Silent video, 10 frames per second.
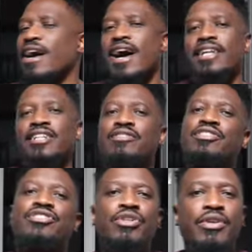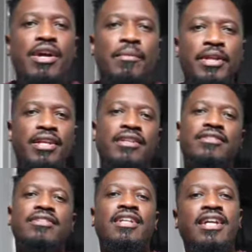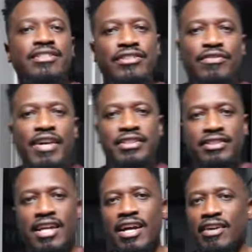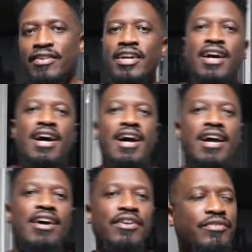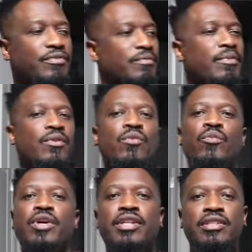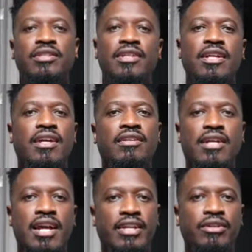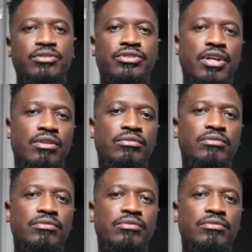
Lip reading: I didn't even show you how many Alexa devices I have. I have one Echo Show